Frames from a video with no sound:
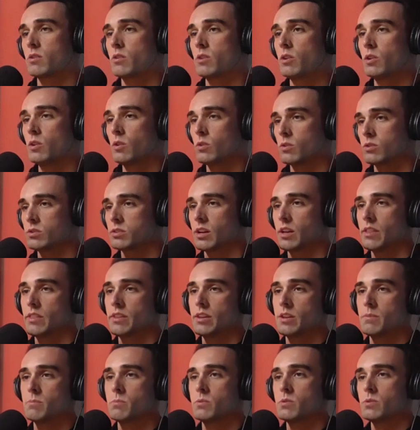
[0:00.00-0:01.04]
who looks like
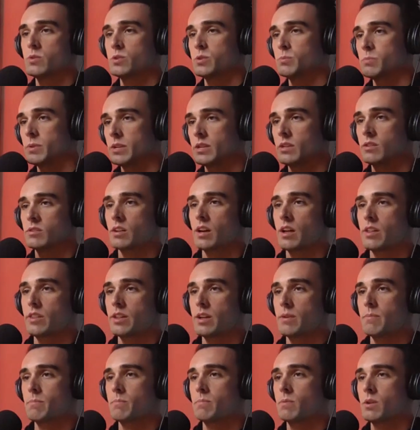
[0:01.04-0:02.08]
them, who speaks like
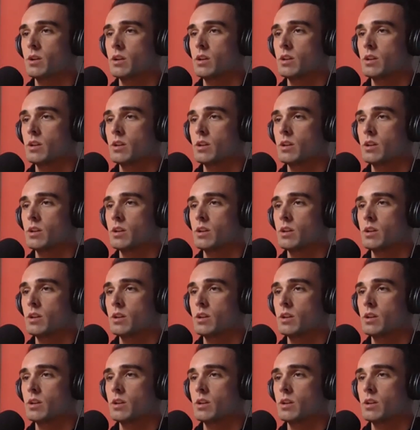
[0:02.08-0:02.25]
them.